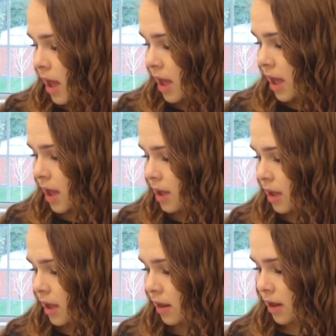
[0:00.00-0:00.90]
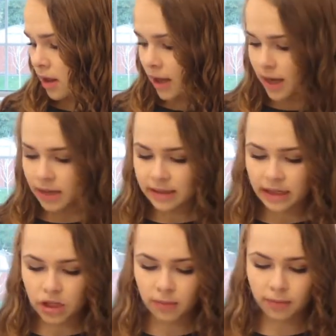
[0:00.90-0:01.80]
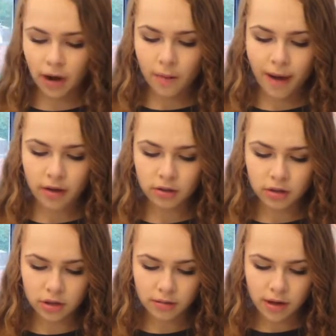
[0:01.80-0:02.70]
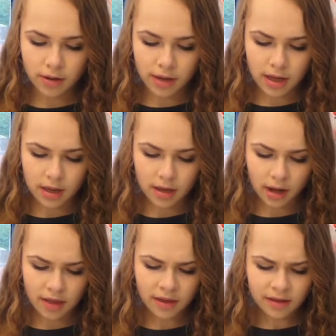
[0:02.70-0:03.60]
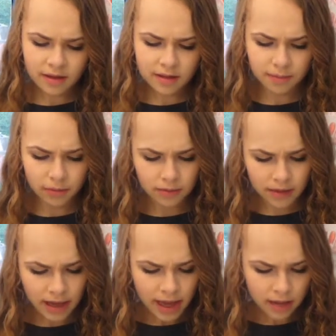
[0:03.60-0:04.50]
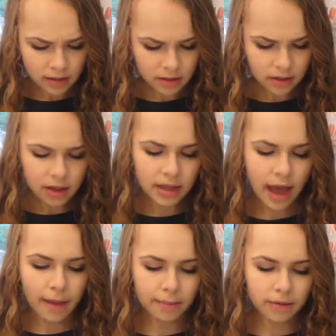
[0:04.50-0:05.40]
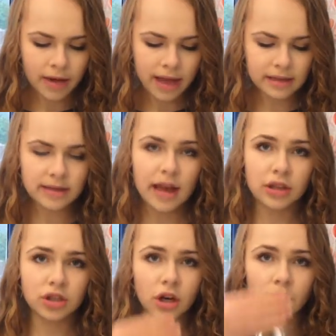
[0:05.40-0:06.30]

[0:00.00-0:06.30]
And the Anastasia Brow Powder Duo in, I think this is Brunette? Yeah, Brunette /